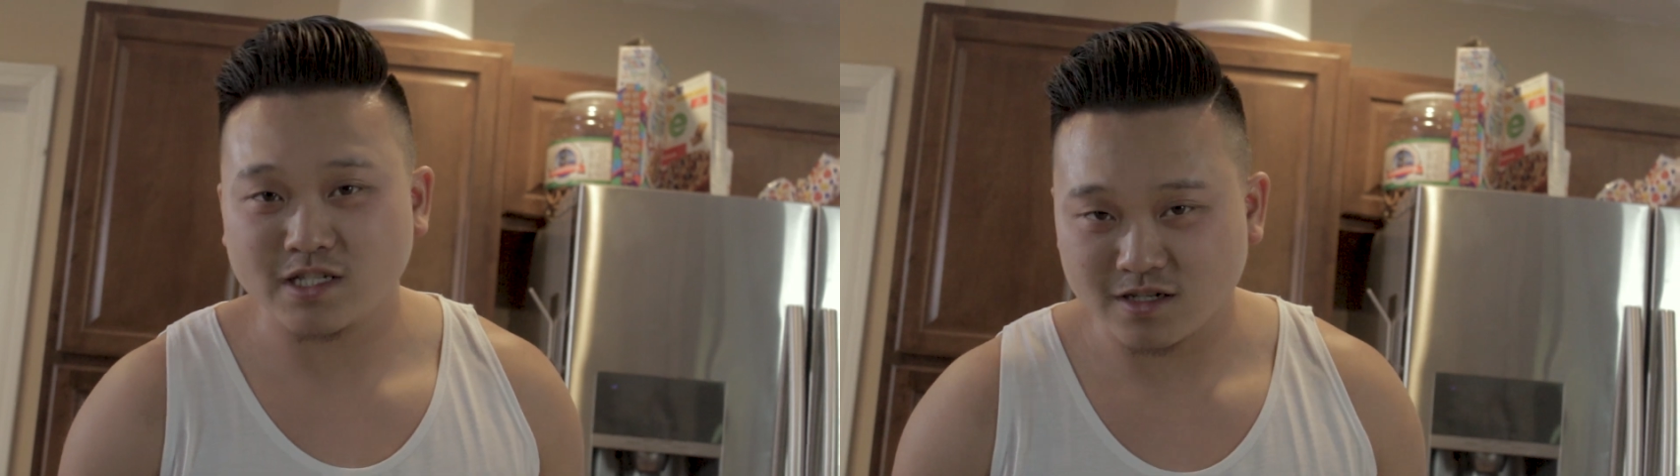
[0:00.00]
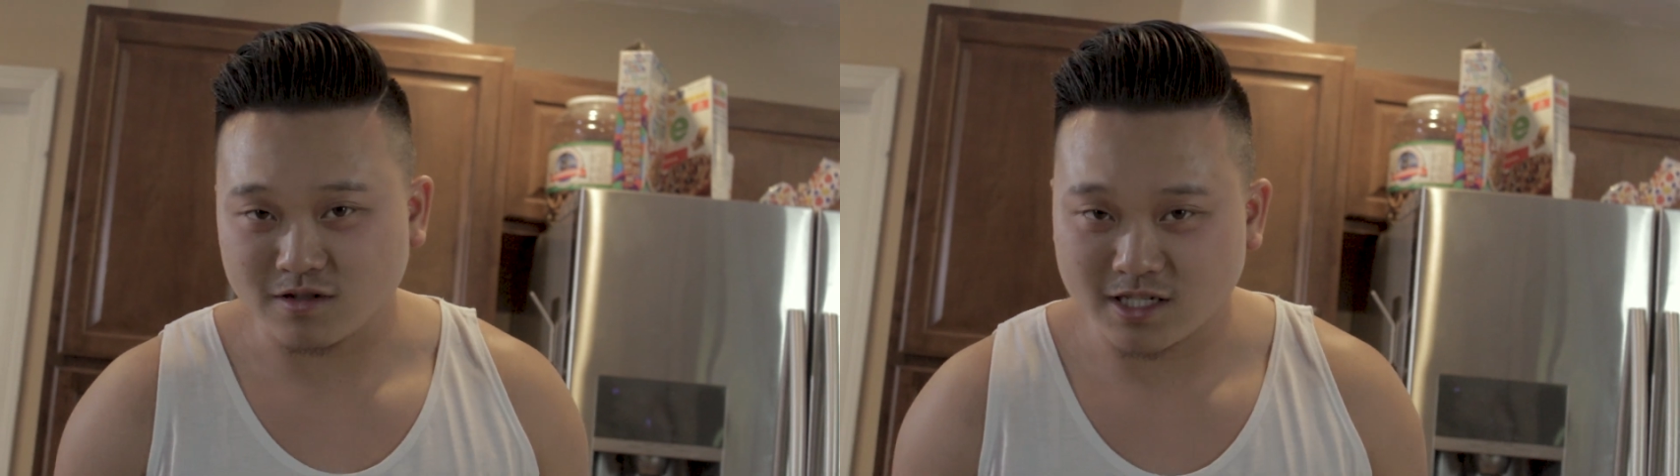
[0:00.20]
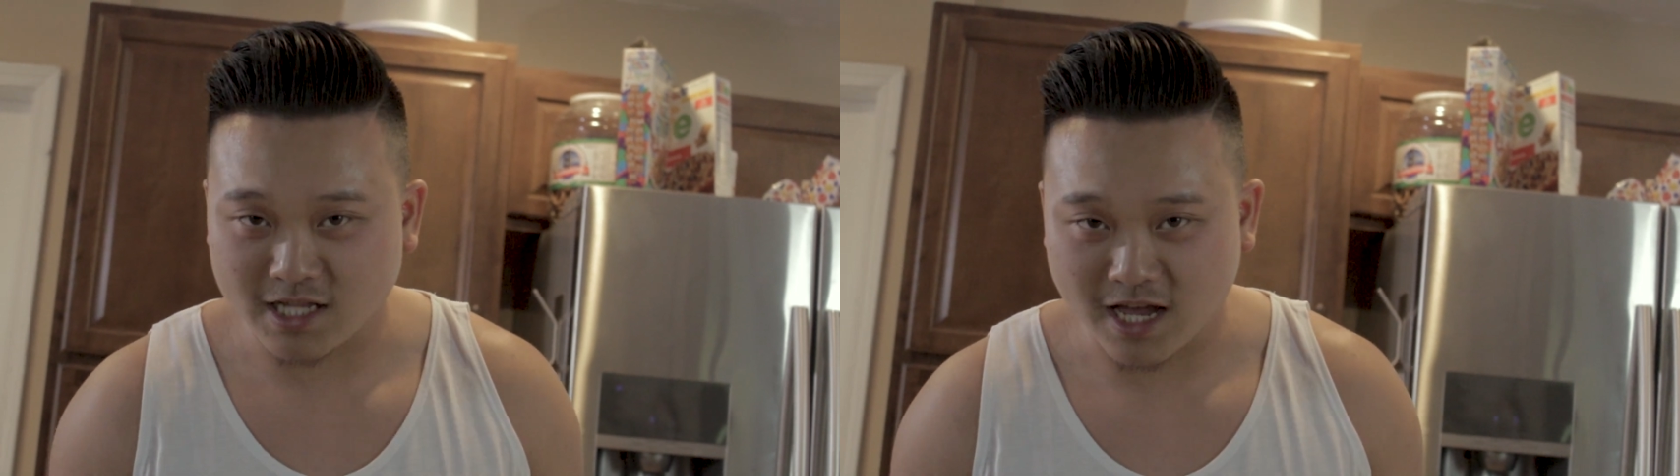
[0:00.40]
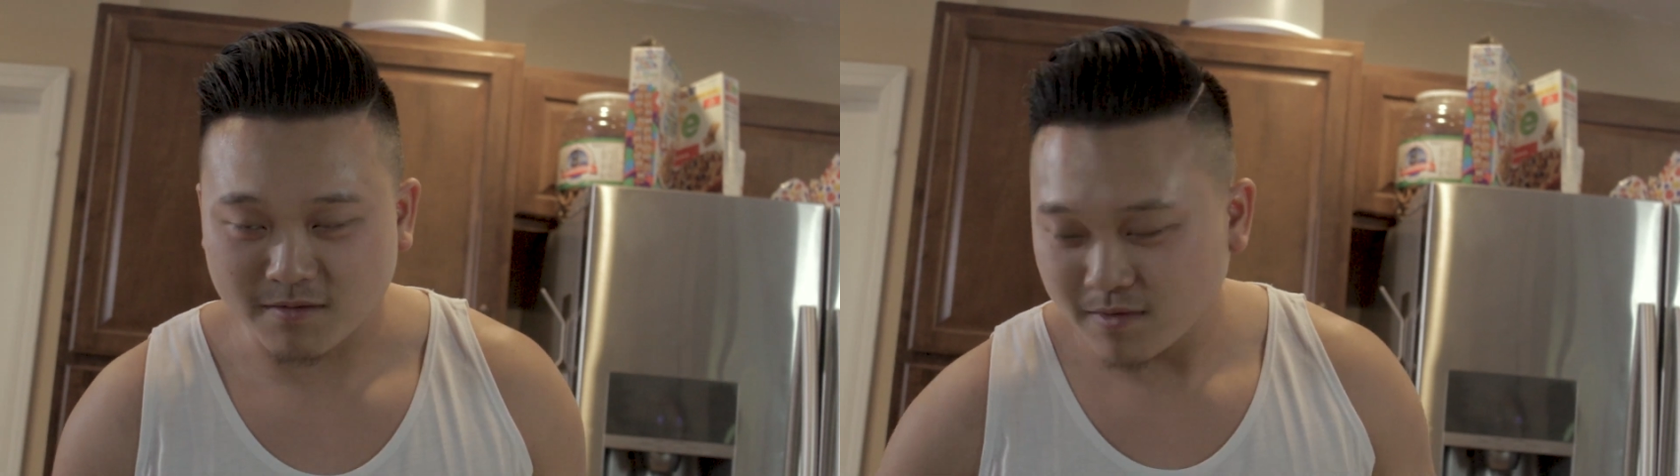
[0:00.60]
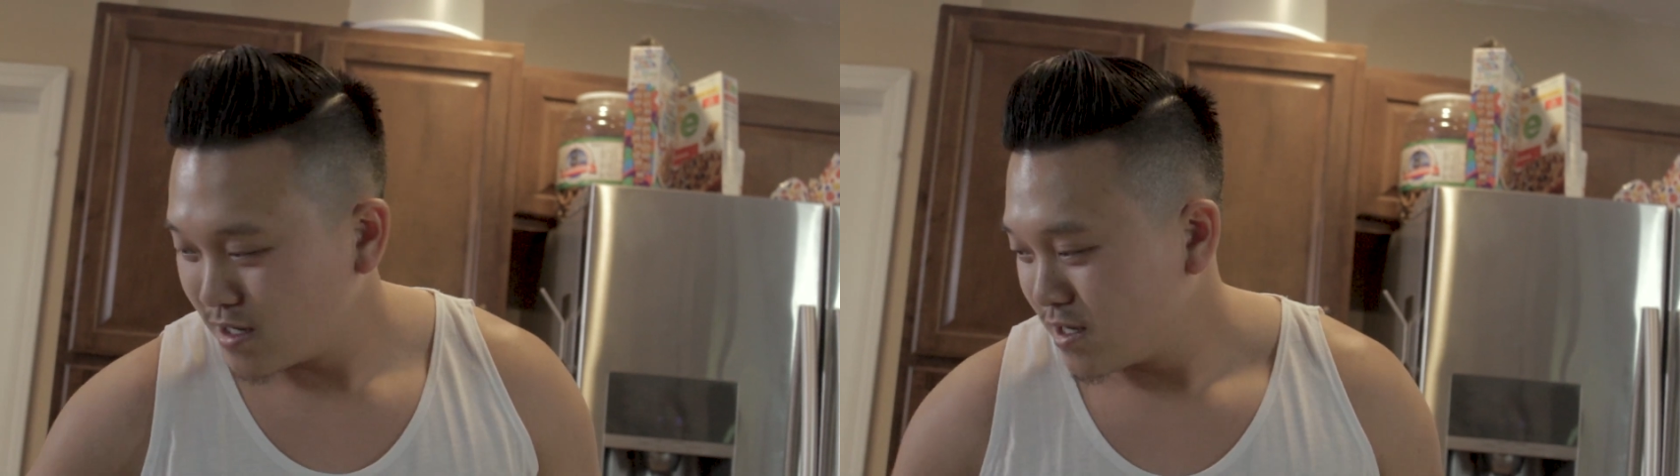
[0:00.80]
and every single
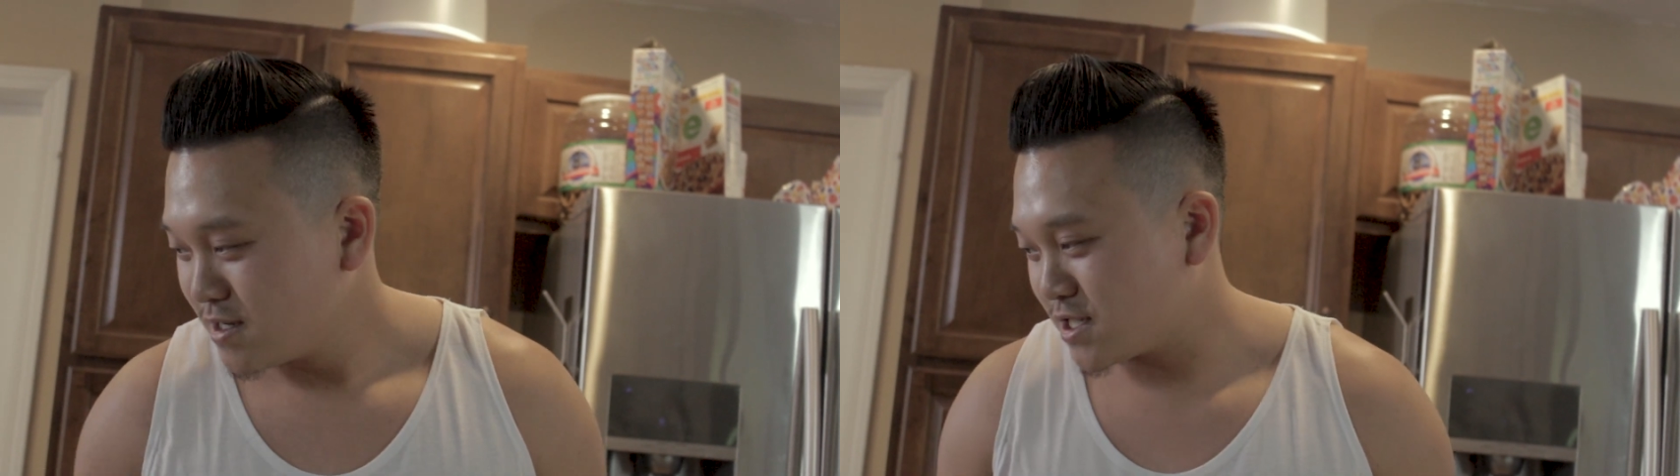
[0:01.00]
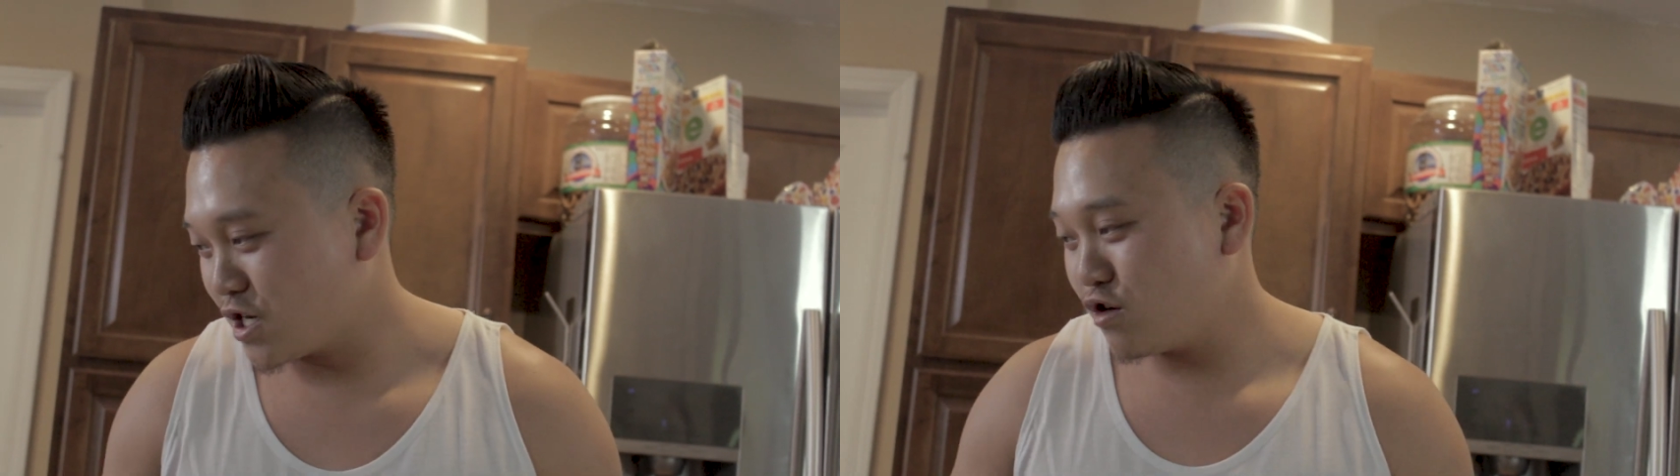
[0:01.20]
step.